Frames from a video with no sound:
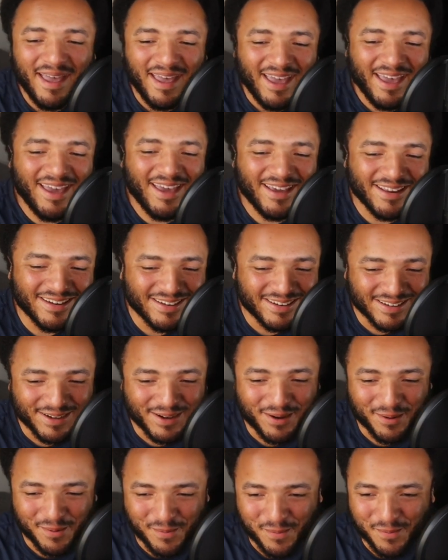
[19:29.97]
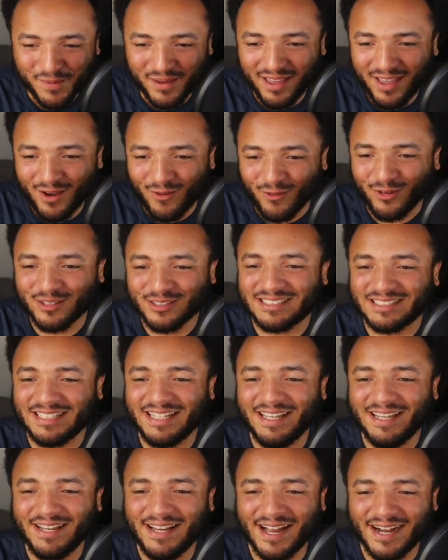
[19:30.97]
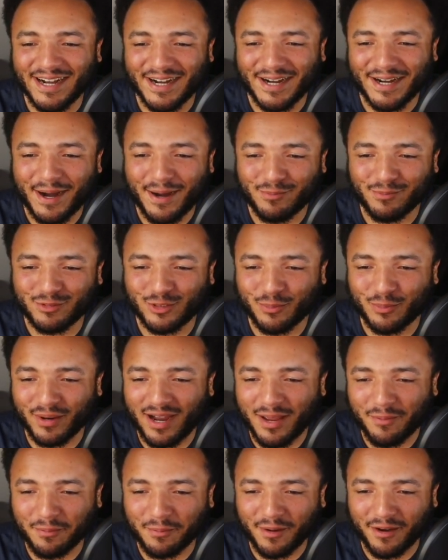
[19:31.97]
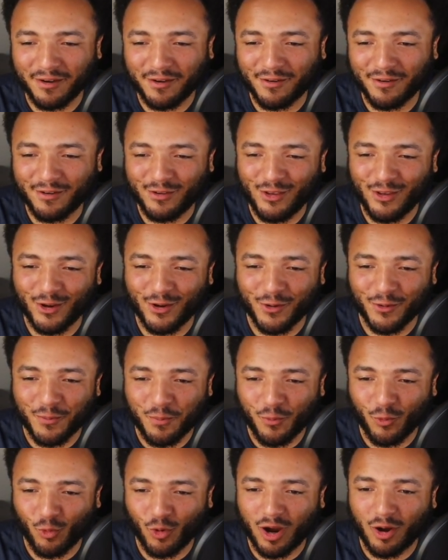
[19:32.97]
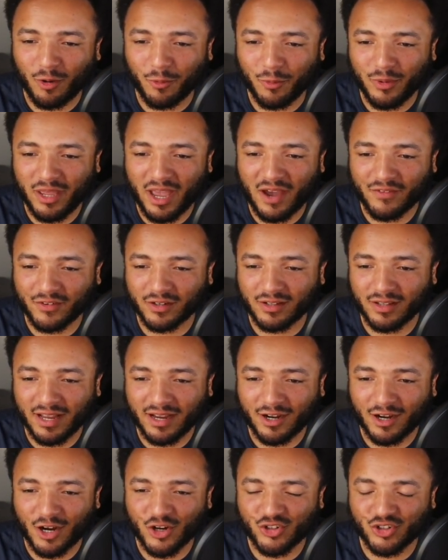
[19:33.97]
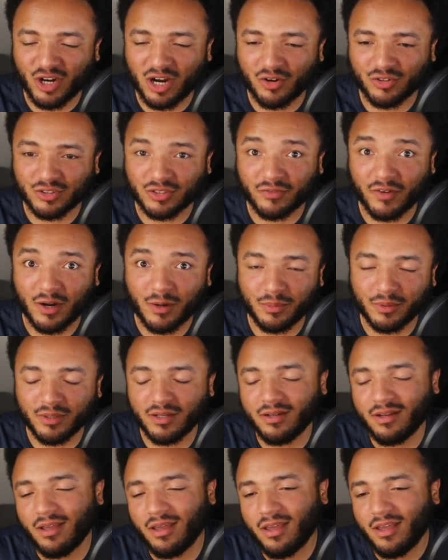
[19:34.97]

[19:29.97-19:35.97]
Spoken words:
And we'll see. I'm super hyped about, you know, where I'll be after like 100 hours of output.